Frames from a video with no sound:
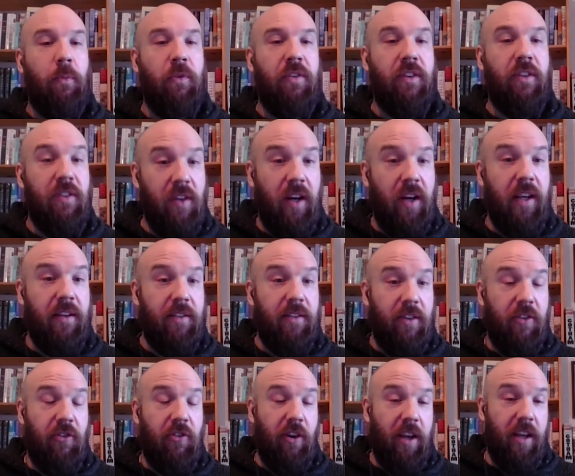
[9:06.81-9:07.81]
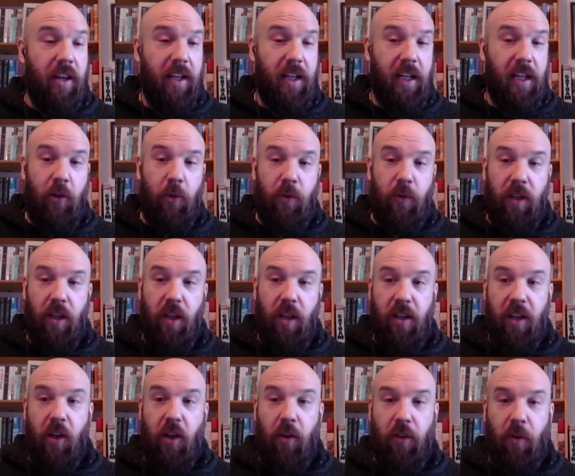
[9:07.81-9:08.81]
was designed to try and include
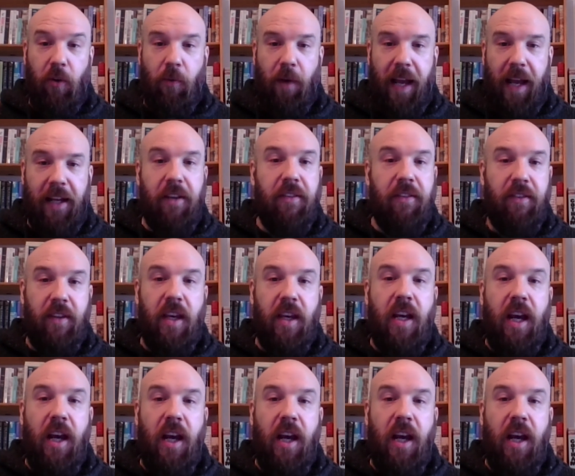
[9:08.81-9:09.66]
the other ranks.